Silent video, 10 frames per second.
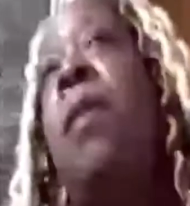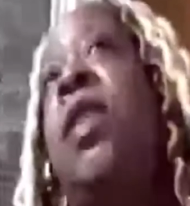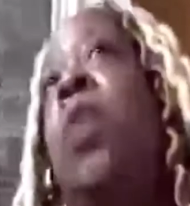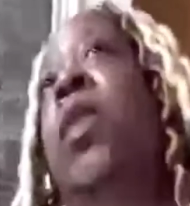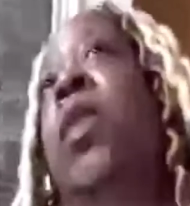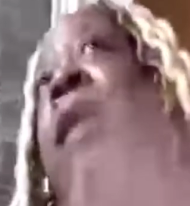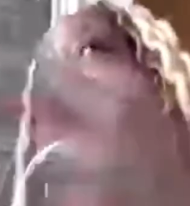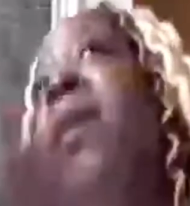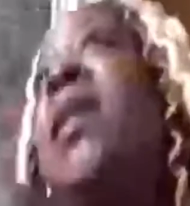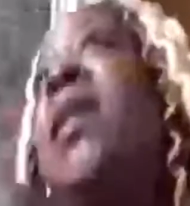So with that
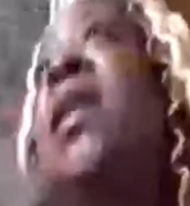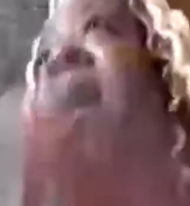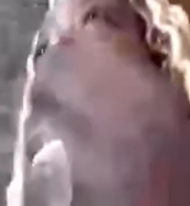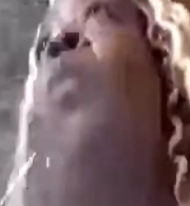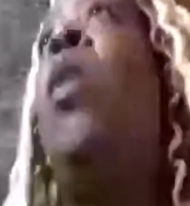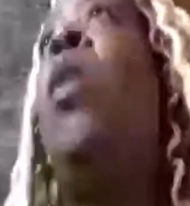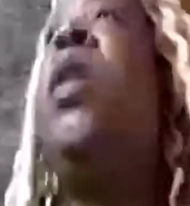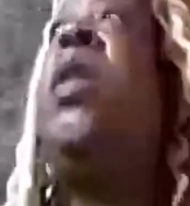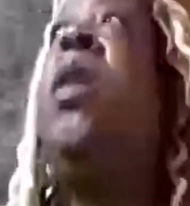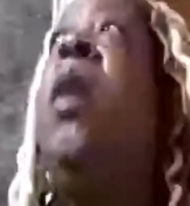being said, I
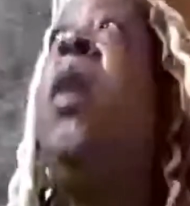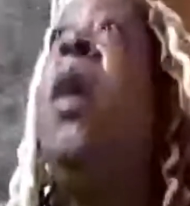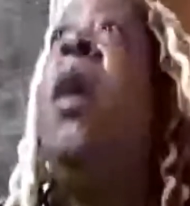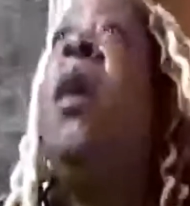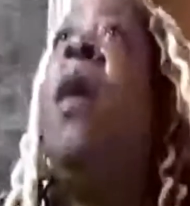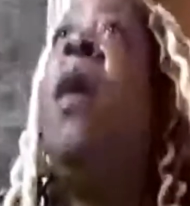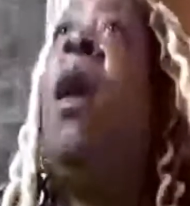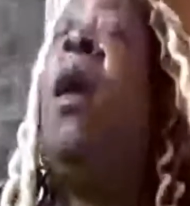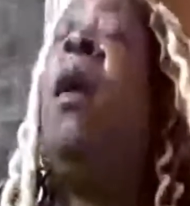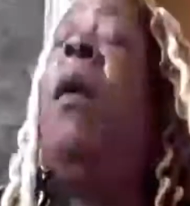wanted to
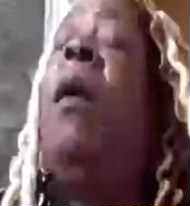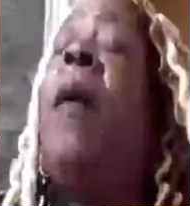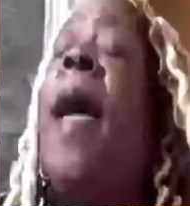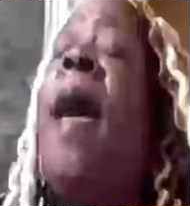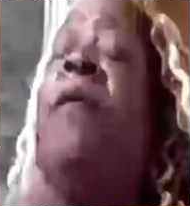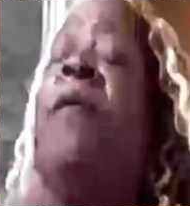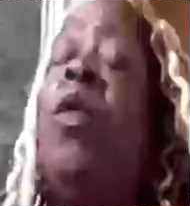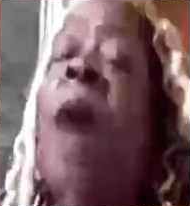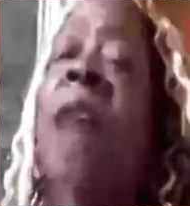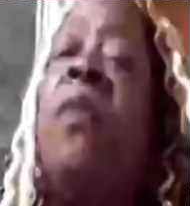have you
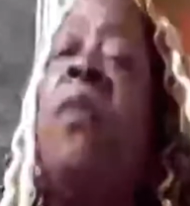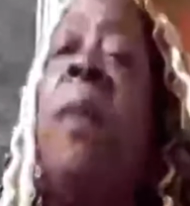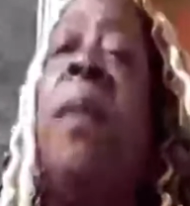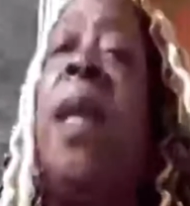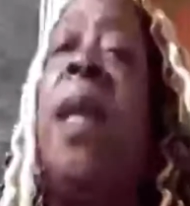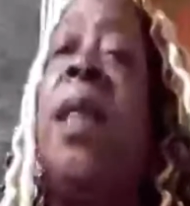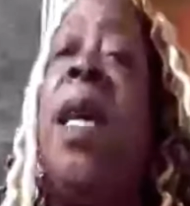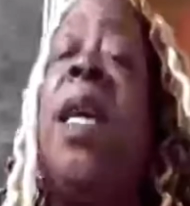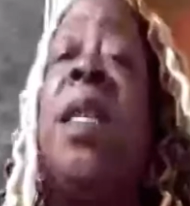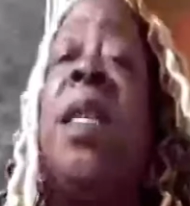guys remember that there
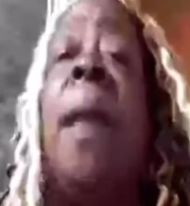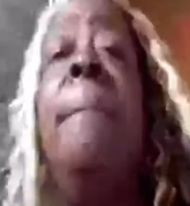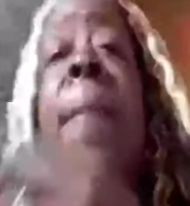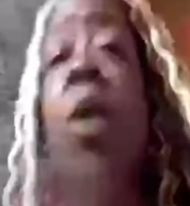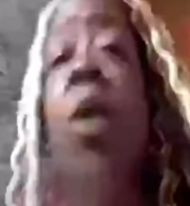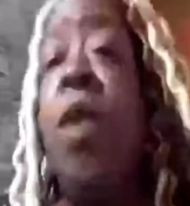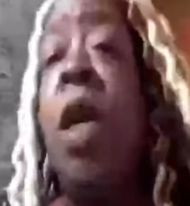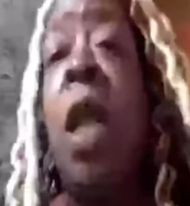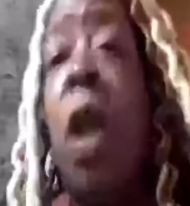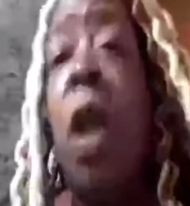is a million
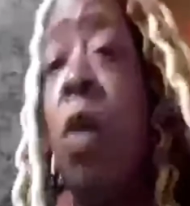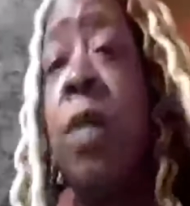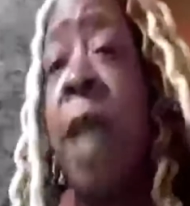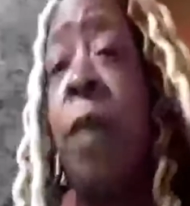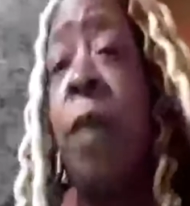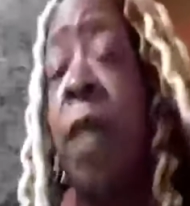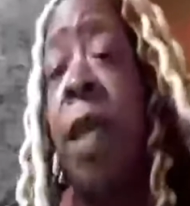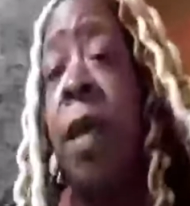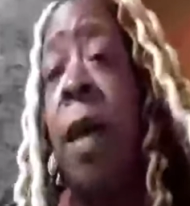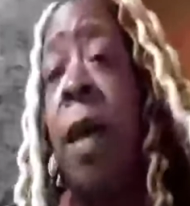clones out there.
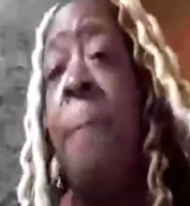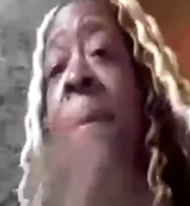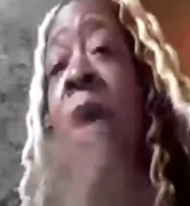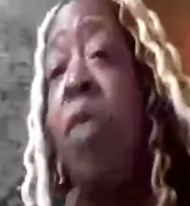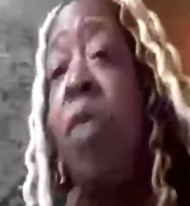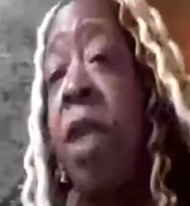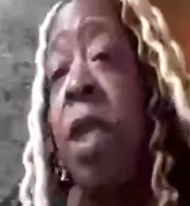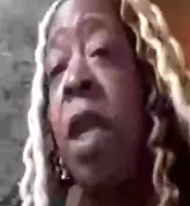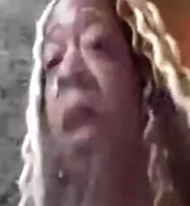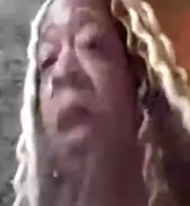A million
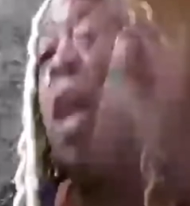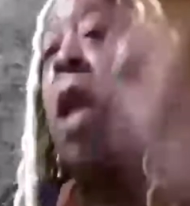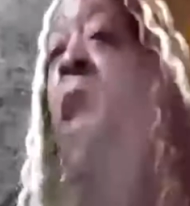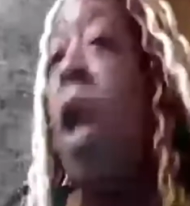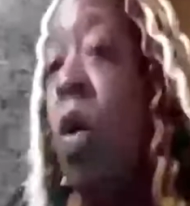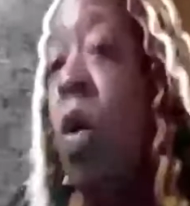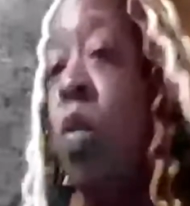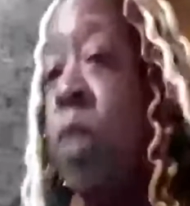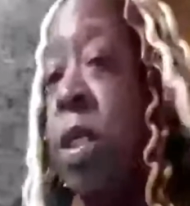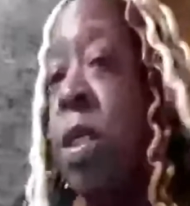
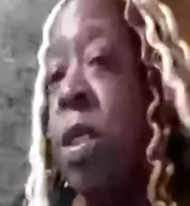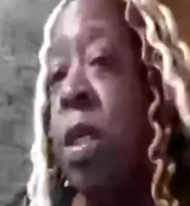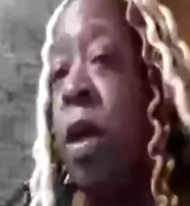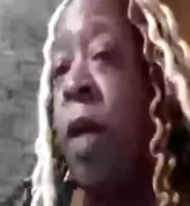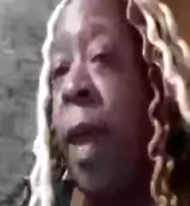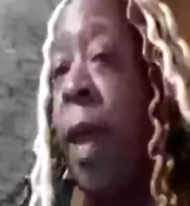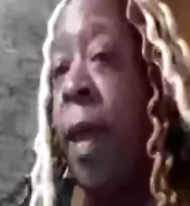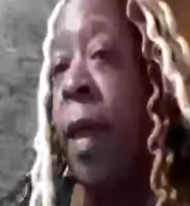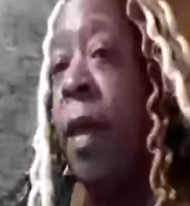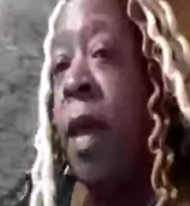clones.
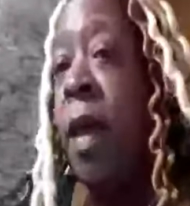Okay.